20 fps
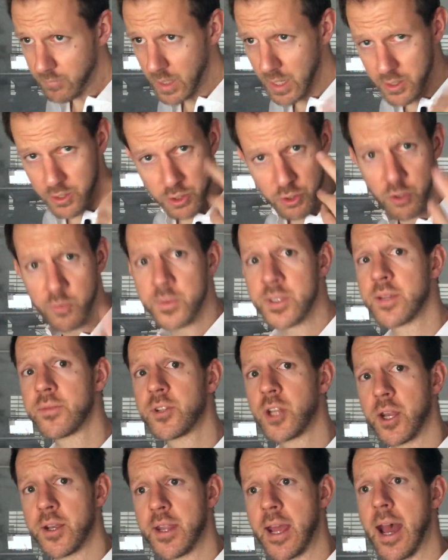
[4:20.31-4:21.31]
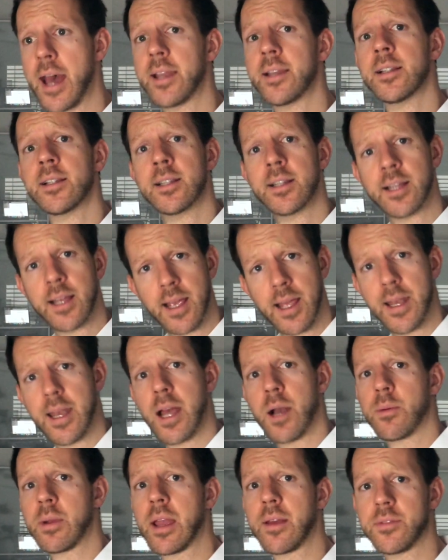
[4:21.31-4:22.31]
And humans have done that, and
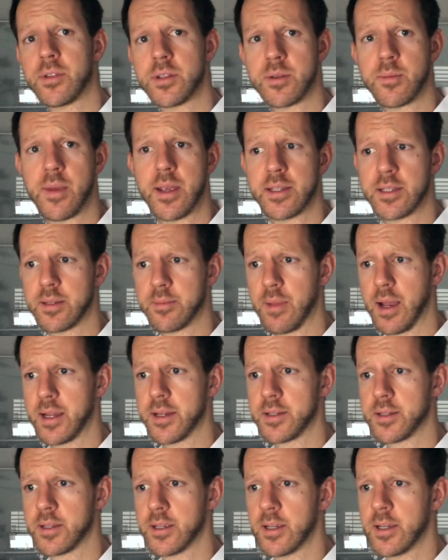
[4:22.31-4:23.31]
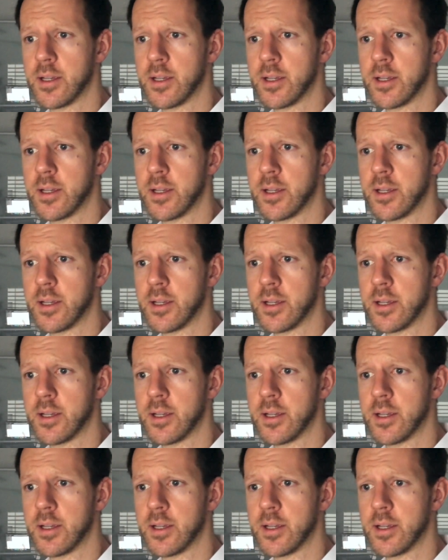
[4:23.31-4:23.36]
now we have these amazing mice.